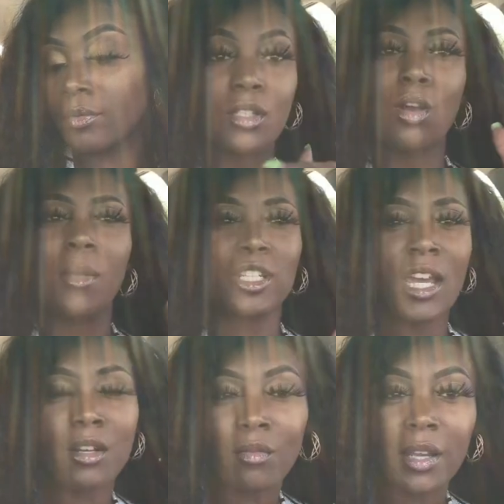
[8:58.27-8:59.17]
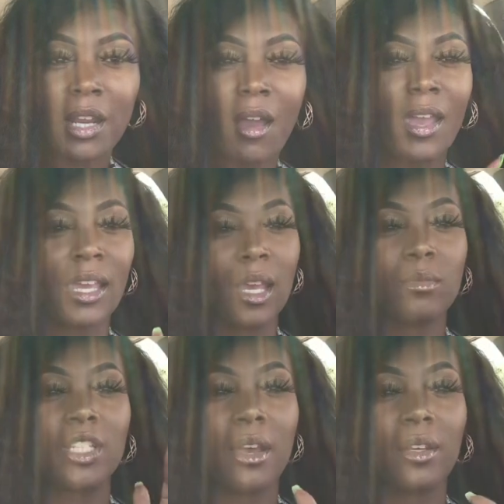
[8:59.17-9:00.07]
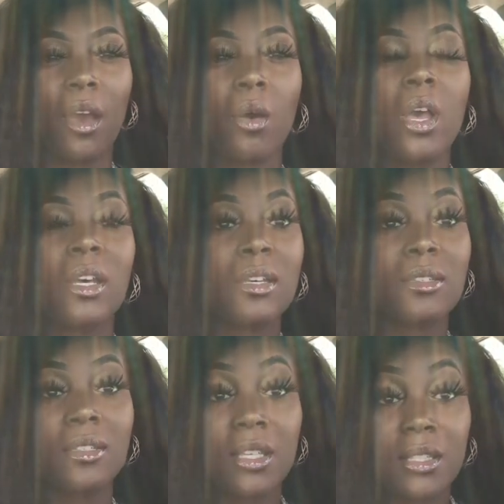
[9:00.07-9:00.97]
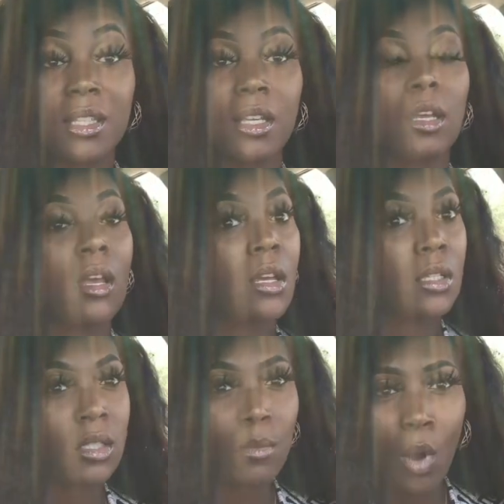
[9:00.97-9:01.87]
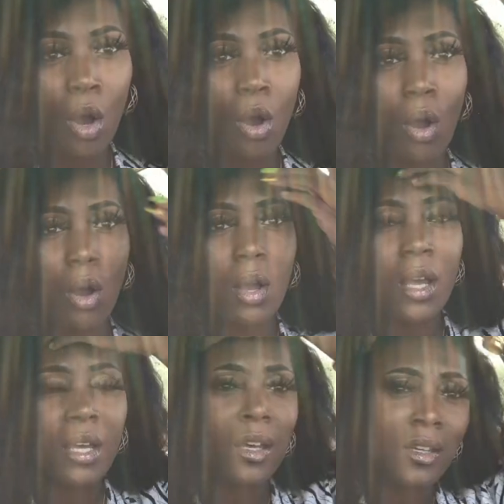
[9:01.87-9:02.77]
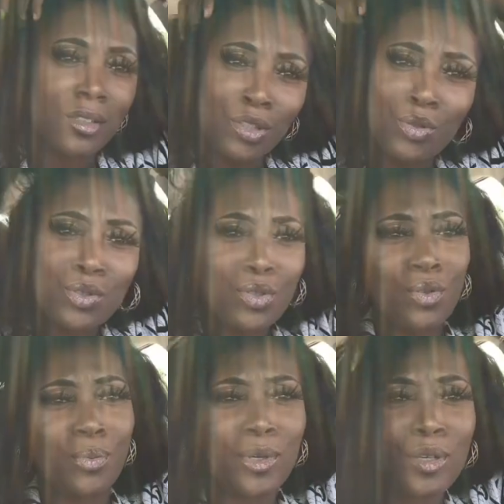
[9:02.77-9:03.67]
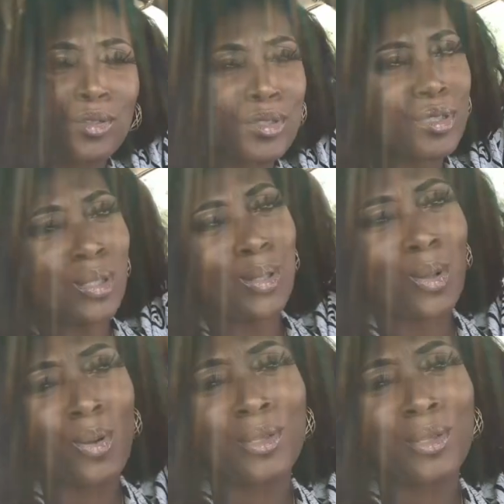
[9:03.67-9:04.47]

so on my channel right now I am shouting out consistent small YouTubers, you know,